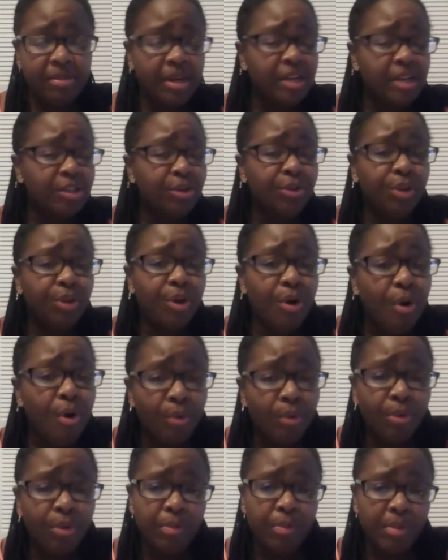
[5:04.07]
because you're the
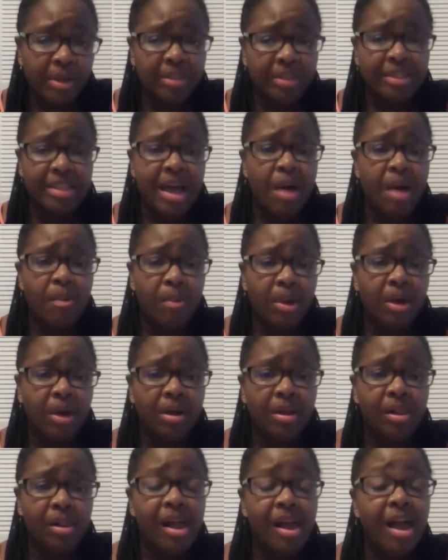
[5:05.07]
only ones that
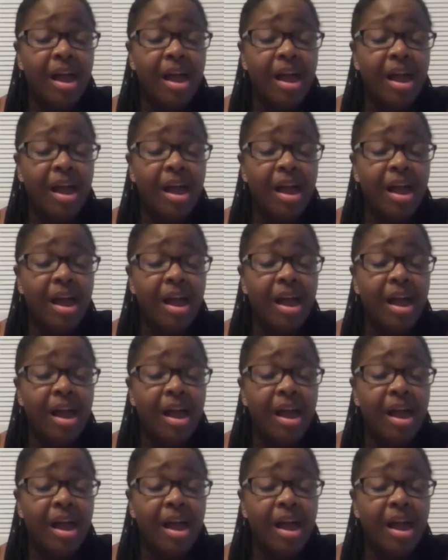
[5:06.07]
will.